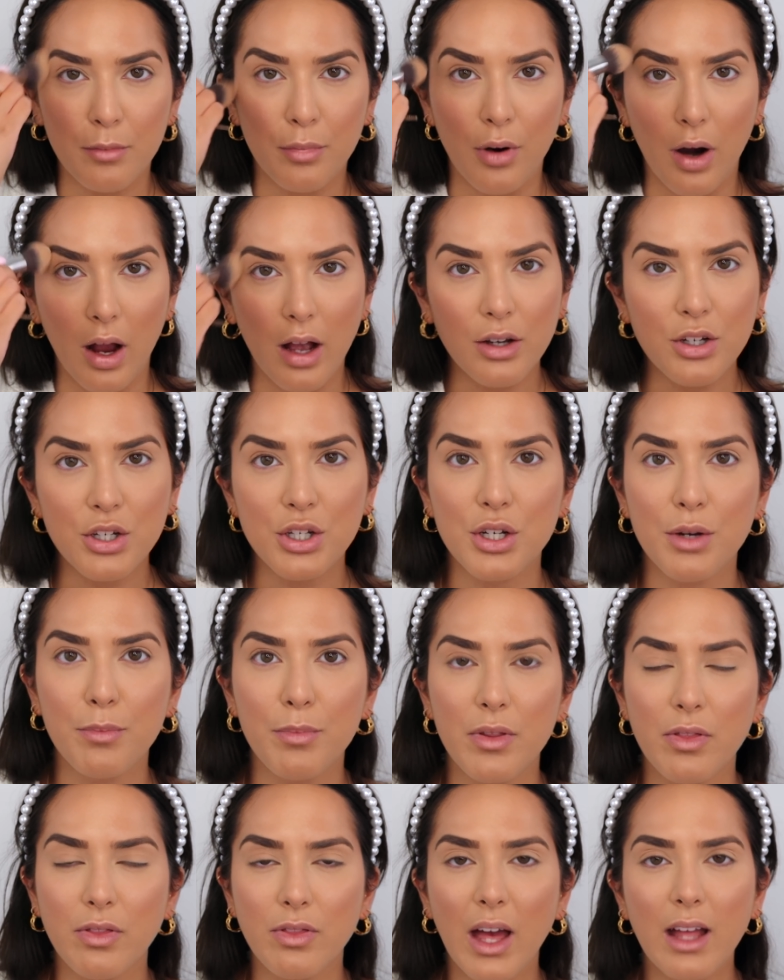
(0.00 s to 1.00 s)
brush.
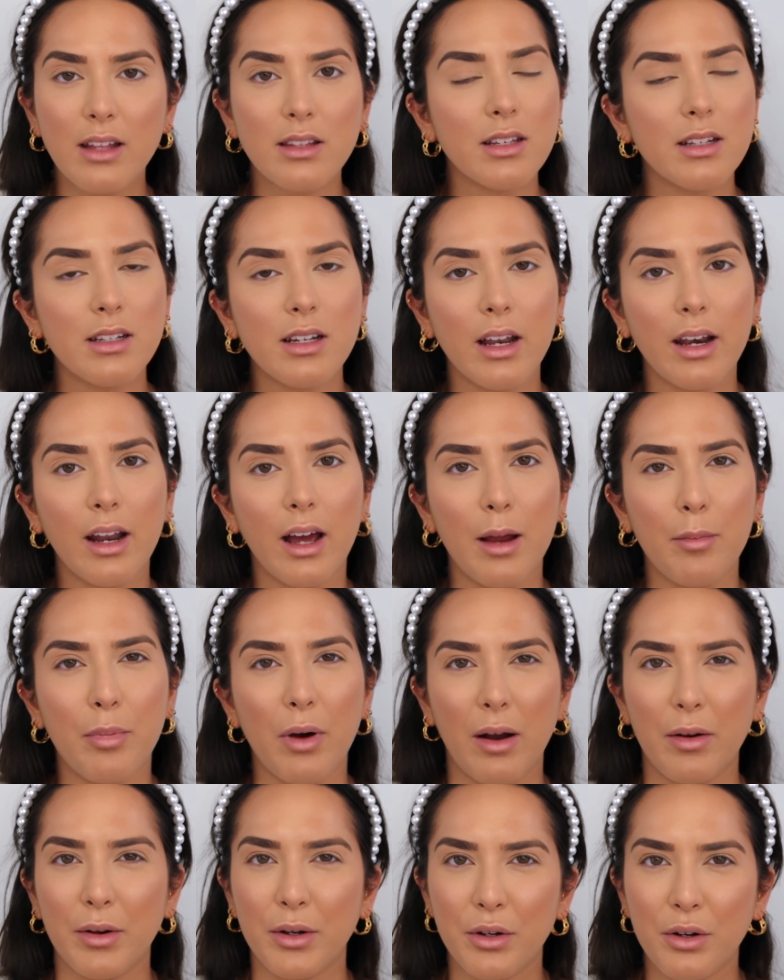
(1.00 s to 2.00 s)
But that's a done
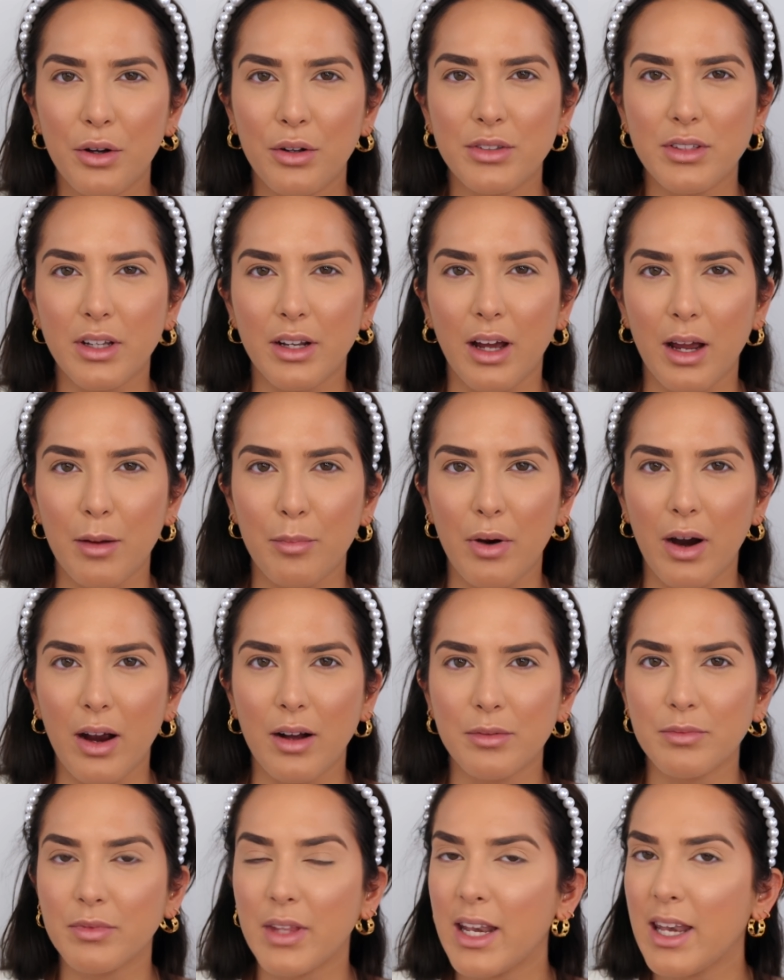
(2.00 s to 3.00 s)
eyebrow and a not done
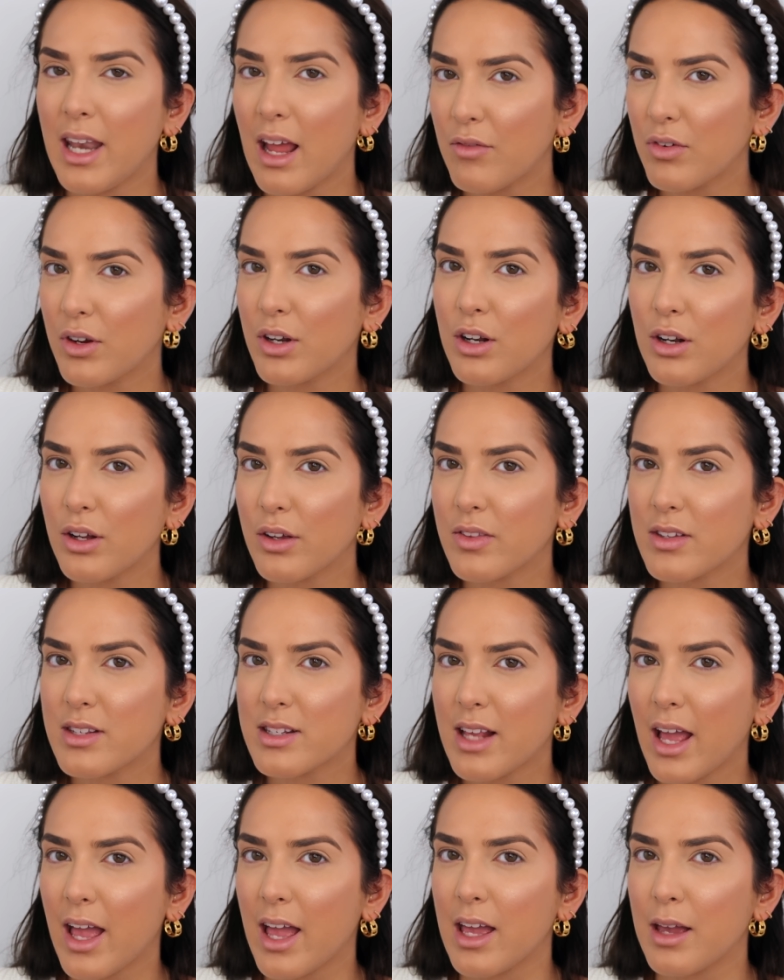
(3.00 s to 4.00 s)
eyebrow. They're never going to look the
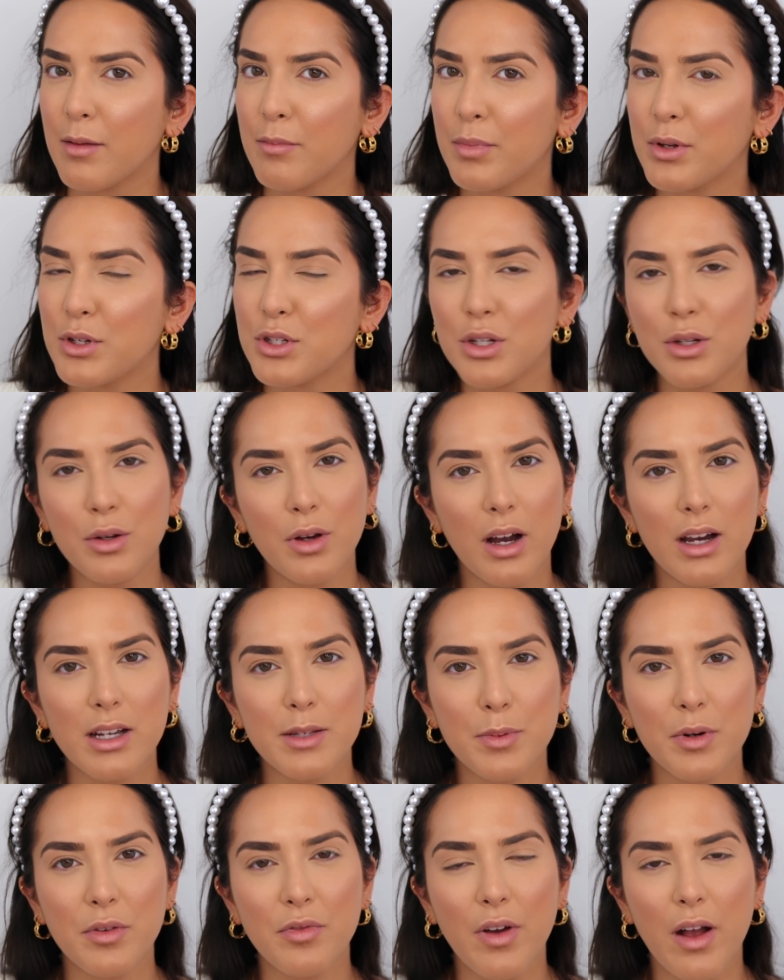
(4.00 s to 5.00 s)
same, but do you
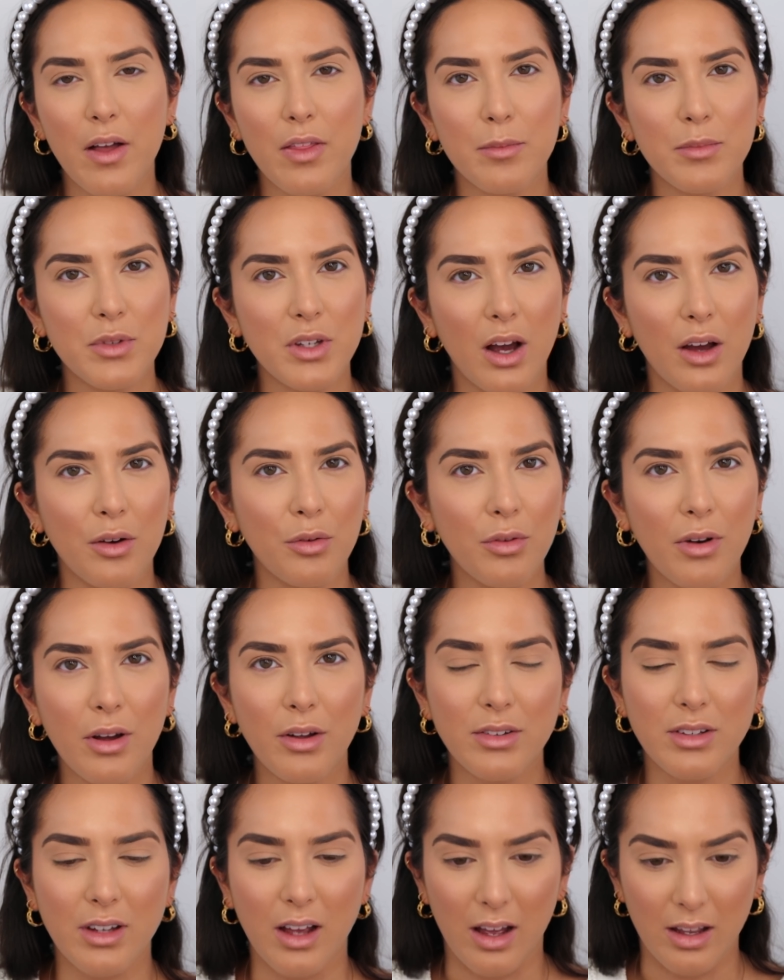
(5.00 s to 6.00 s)
guys prefer them done or
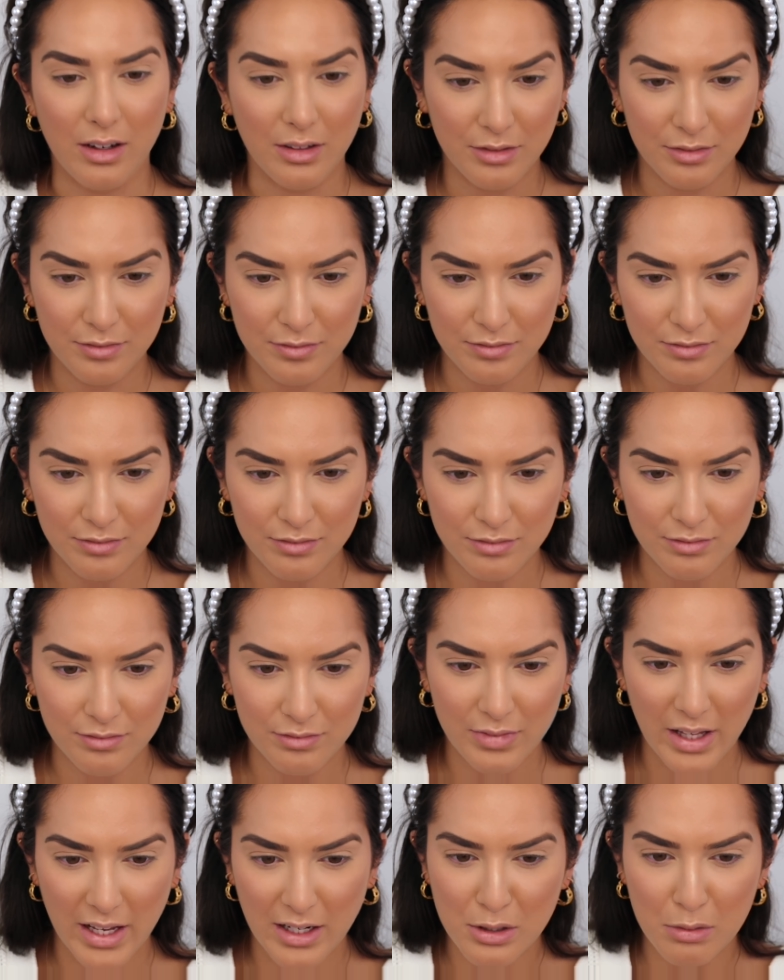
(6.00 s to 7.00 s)
not done?
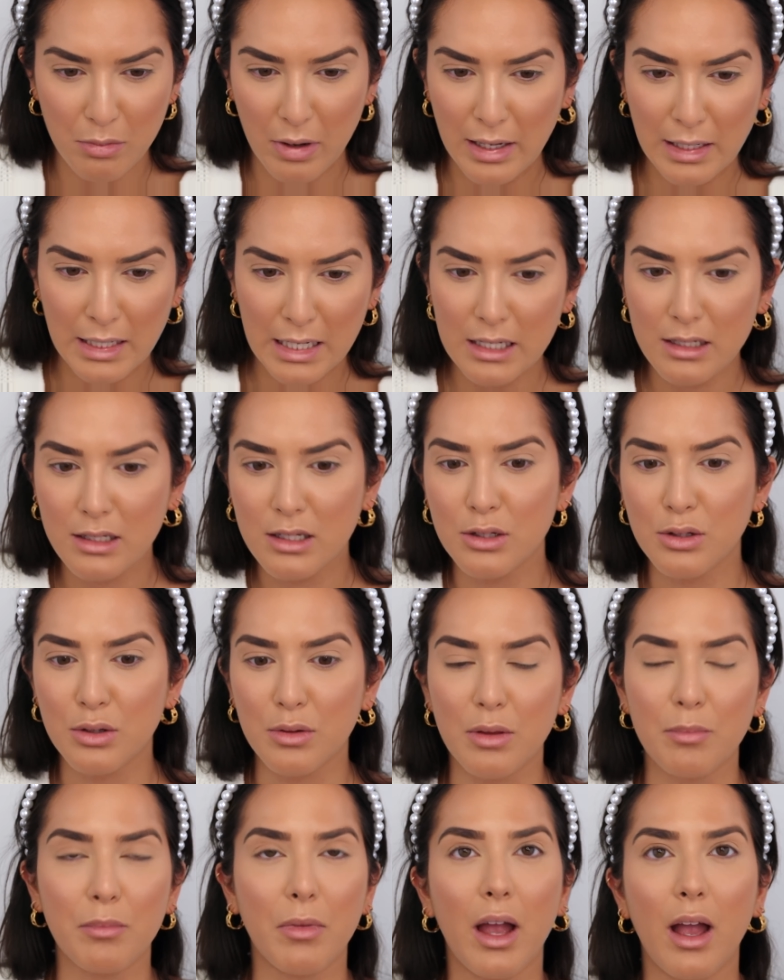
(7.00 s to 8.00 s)
Like, do I need to
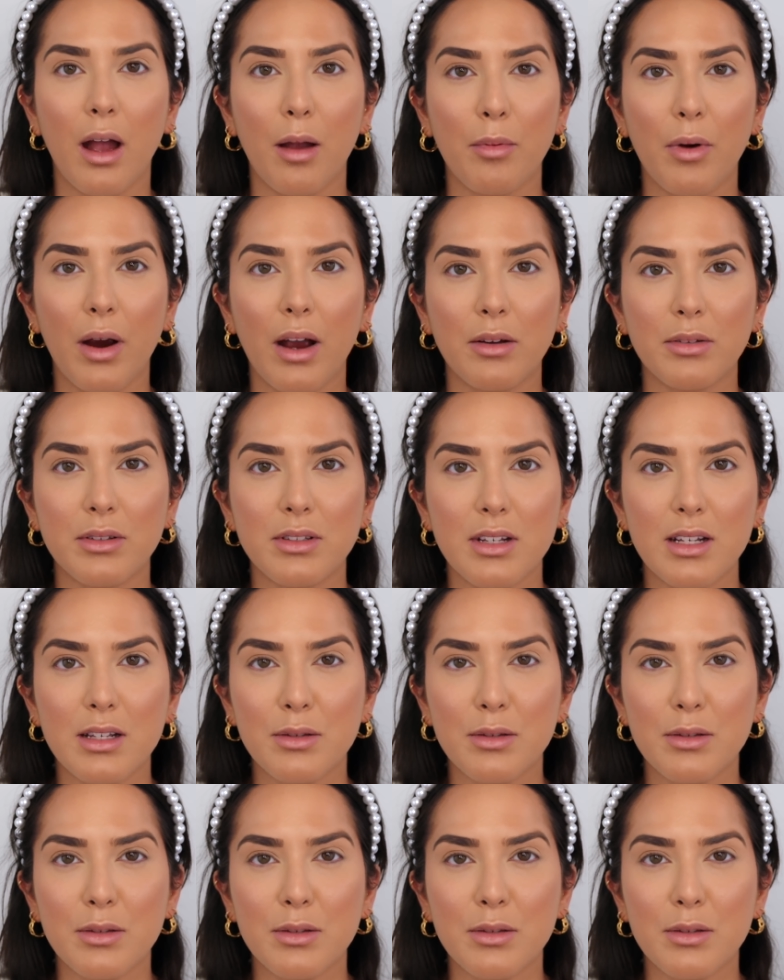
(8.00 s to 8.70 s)
do the, my eyebrows?